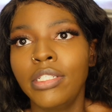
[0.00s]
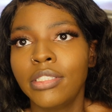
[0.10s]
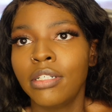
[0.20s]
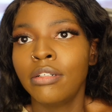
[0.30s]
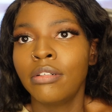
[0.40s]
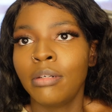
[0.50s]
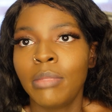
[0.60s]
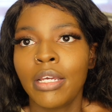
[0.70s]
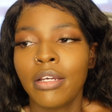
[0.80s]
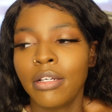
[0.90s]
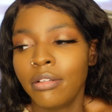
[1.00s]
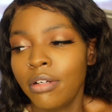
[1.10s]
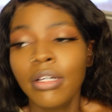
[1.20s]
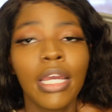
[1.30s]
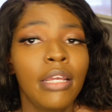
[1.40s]
So I'm like,
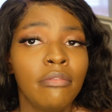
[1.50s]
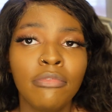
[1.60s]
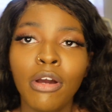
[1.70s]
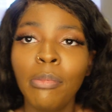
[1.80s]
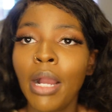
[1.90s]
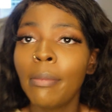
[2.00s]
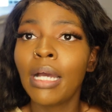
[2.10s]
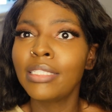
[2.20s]
okay, no problem.